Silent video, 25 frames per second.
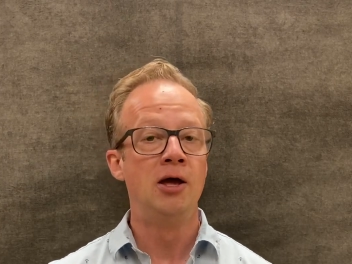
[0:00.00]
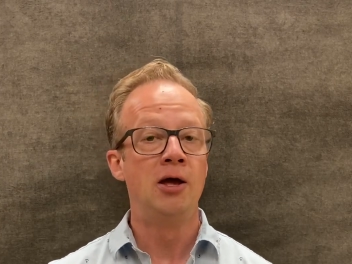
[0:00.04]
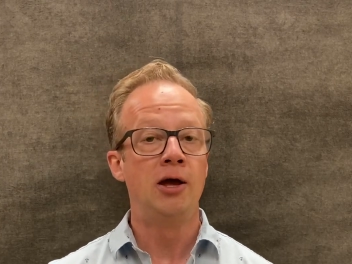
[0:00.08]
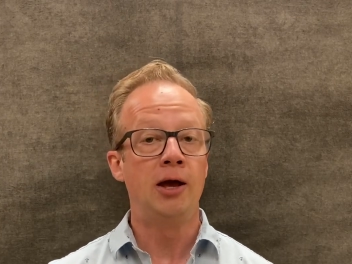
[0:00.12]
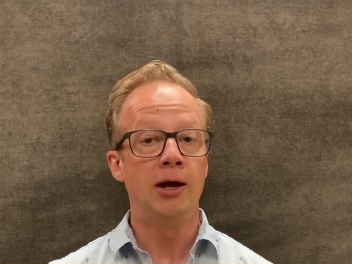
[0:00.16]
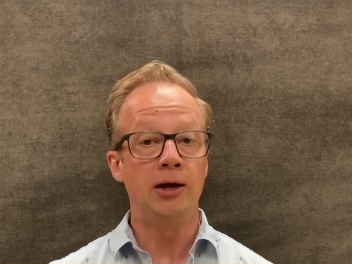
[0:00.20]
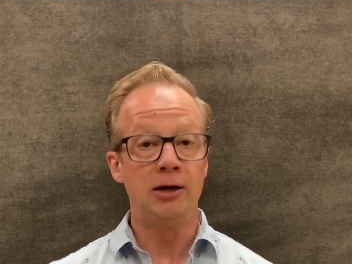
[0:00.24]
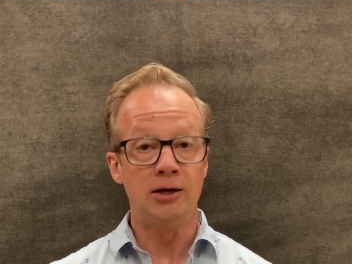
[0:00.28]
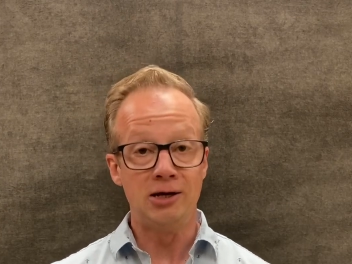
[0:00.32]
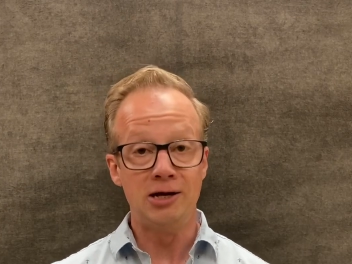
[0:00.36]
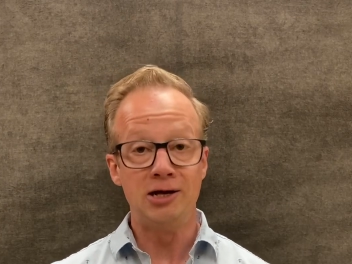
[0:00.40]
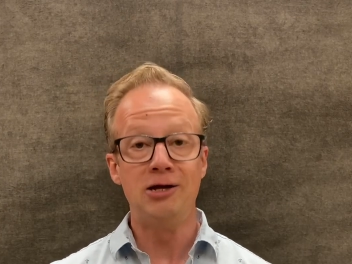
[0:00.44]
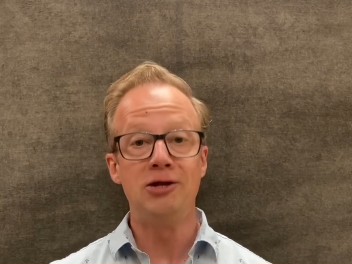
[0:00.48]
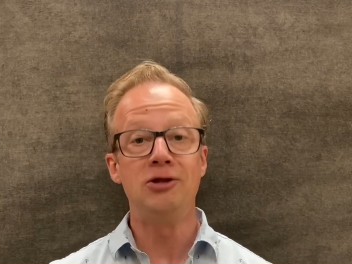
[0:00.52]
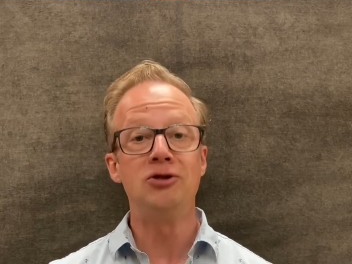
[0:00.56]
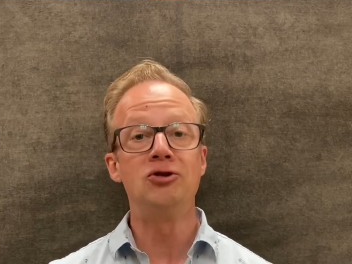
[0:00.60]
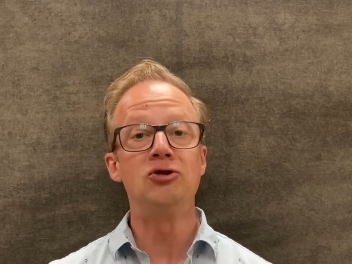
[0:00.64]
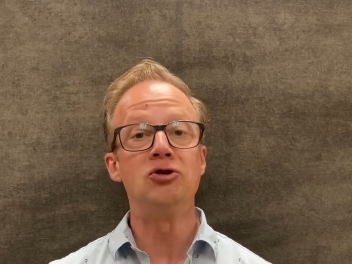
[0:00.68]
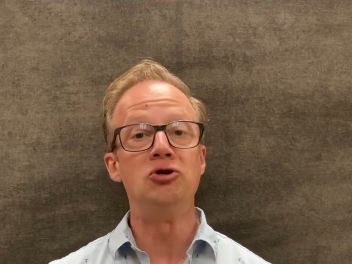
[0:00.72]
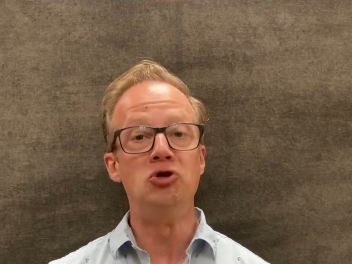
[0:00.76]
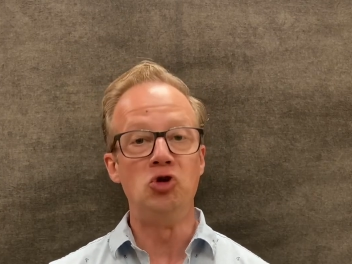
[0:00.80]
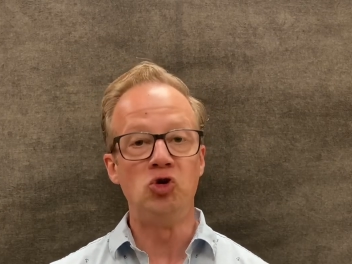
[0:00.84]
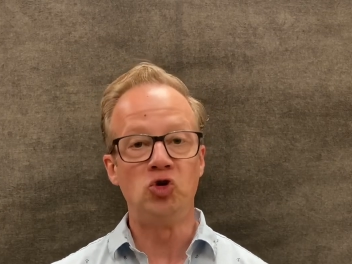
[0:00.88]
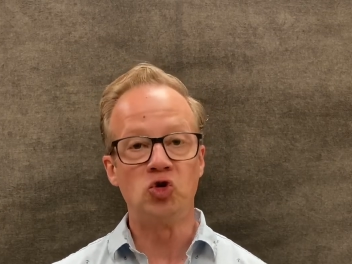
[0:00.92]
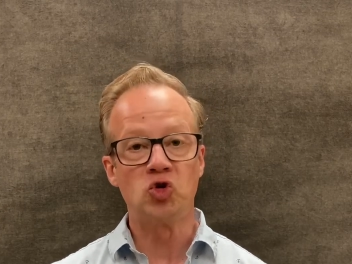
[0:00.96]
It
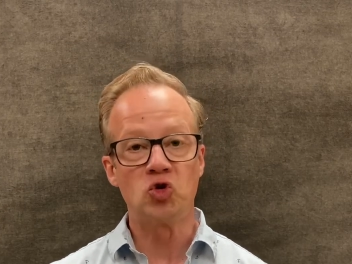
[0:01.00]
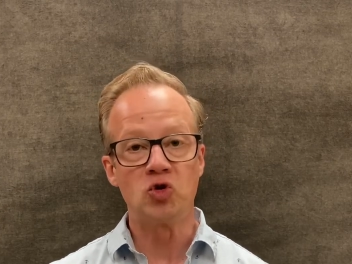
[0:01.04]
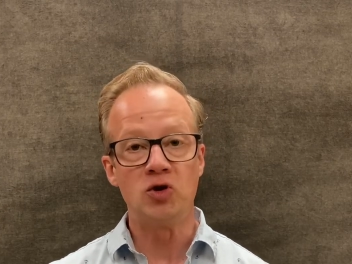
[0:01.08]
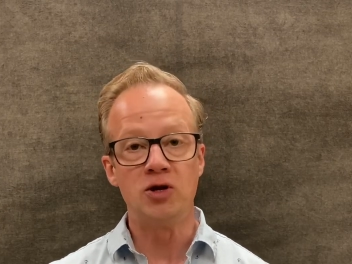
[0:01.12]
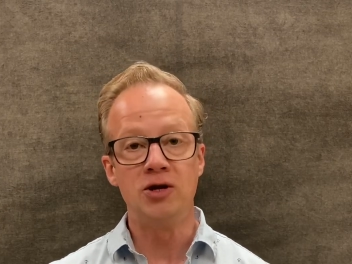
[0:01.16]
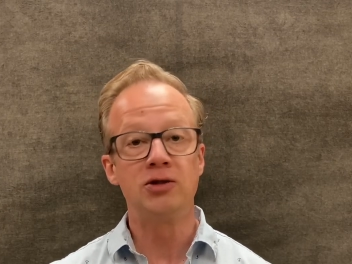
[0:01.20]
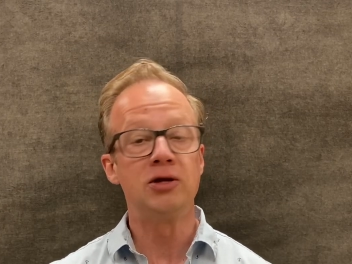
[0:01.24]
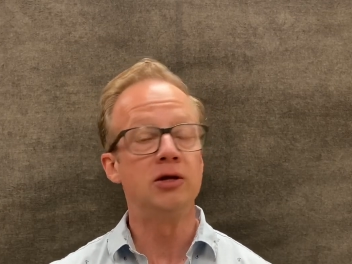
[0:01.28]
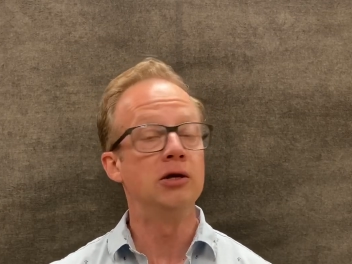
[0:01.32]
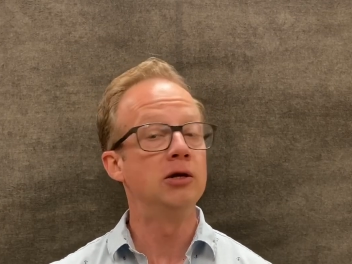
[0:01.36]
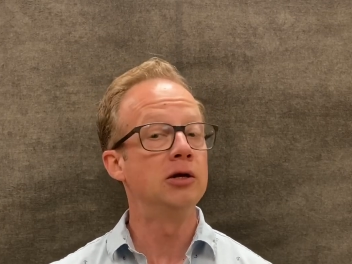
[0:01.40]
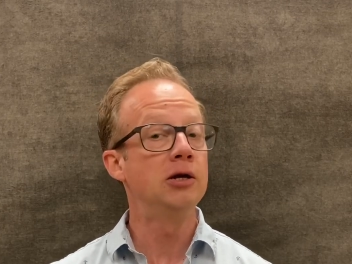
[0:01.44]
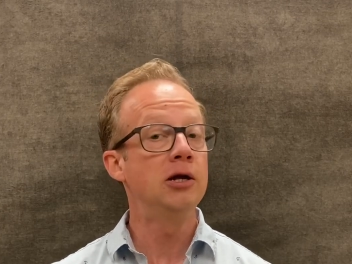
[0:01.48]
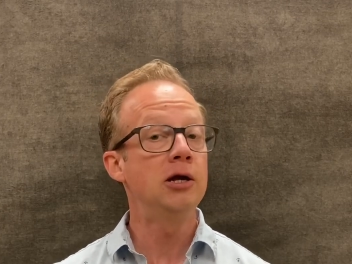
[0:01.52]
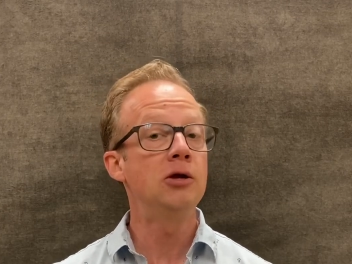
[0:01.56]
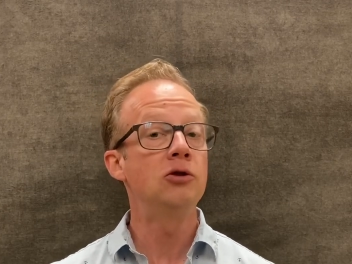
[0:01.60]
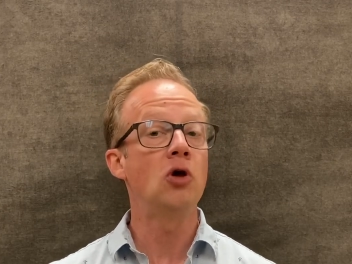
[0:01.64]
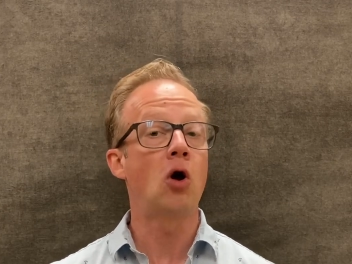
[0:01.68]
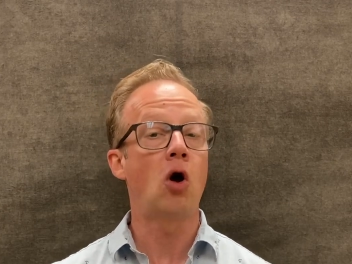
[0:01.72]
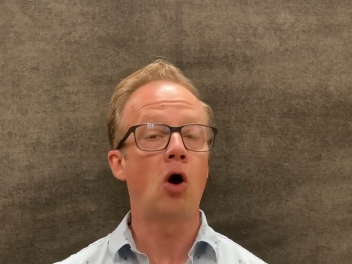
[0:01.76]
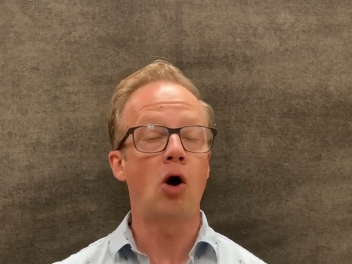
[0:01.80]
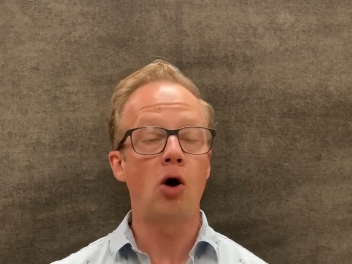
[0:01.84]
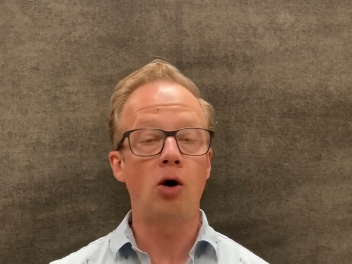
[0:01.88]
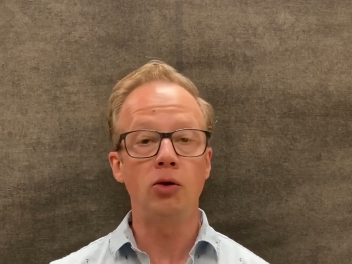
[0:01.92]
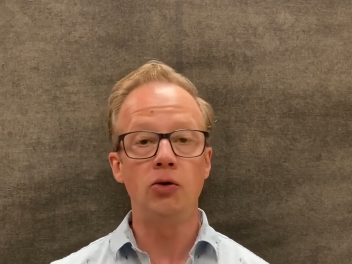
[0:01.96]
needs nutrients, it needs
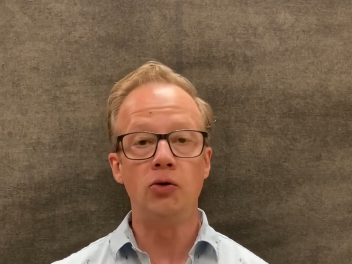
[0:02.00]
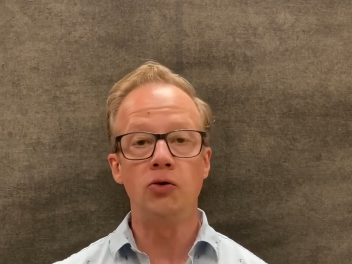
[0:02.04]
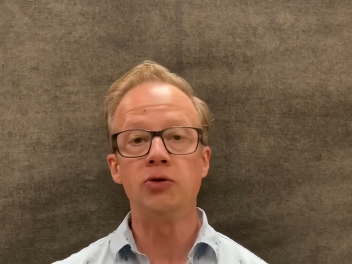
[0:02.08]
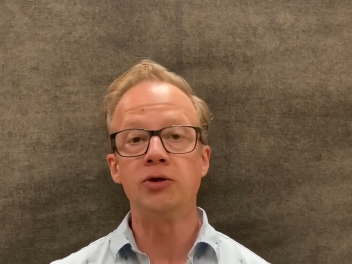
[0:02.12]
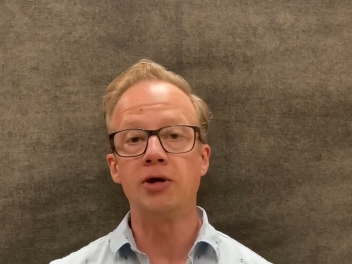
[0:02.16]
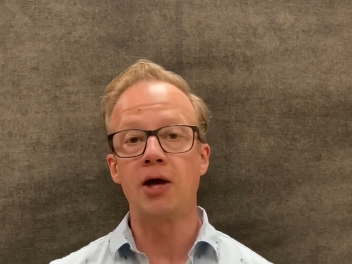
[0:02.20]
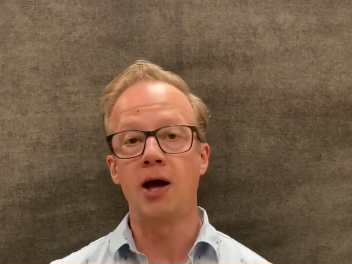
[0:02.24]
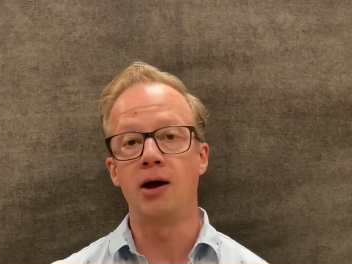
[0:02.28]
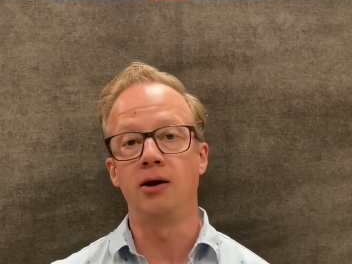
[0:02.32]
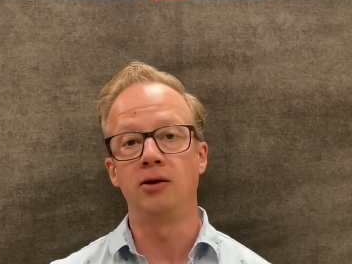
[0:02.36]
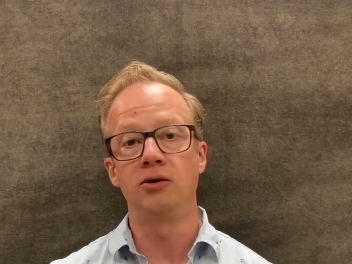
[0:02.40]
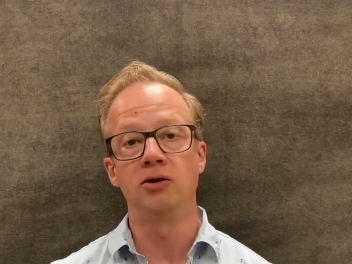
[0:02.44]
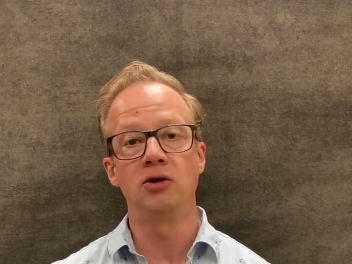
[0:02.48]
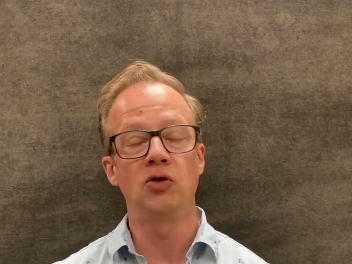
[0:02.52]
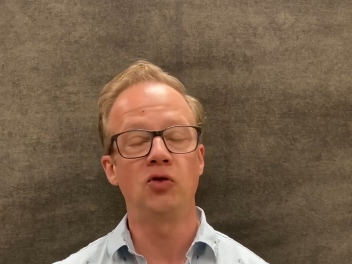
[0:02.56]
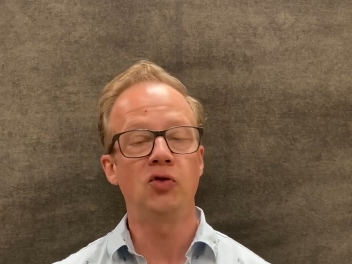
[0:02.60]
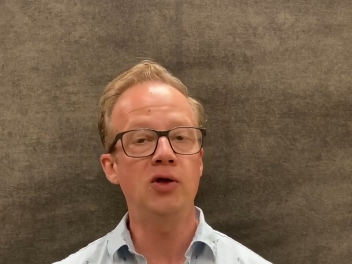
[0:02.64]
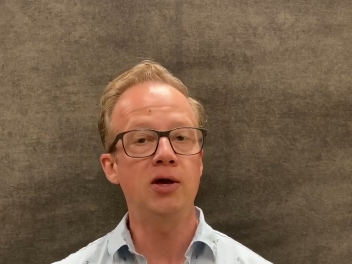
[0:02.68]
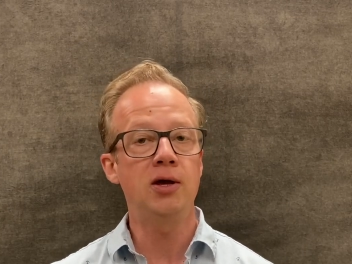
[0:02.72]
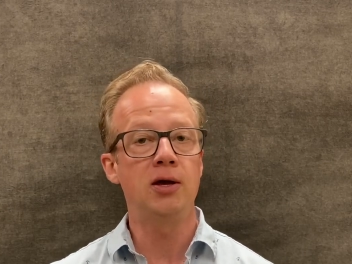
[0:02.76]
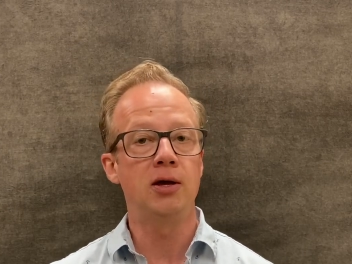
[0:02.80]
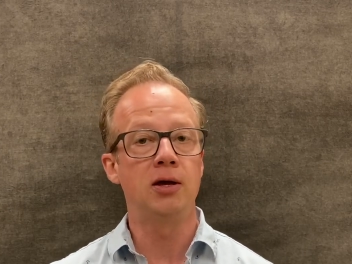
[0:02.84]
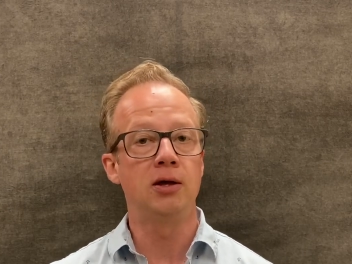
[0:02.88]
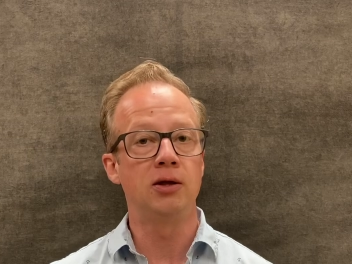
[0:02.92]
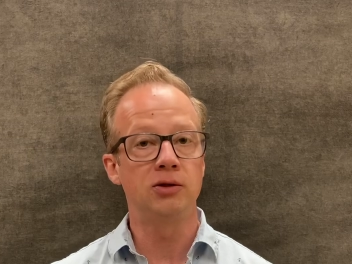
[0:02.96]
all those kinds of
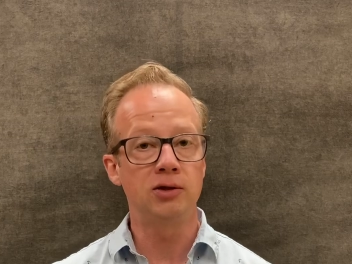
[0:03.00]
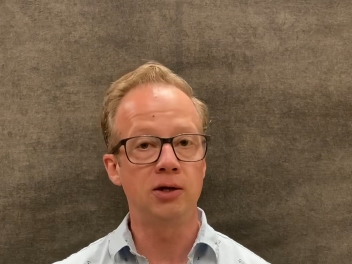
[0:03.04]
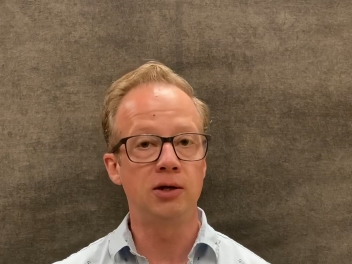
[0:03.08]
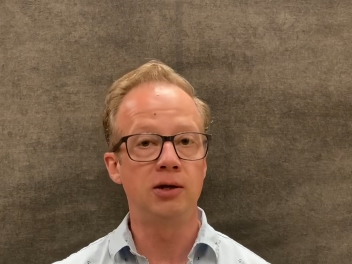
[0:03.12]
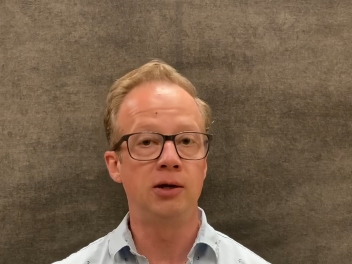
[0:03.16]
things.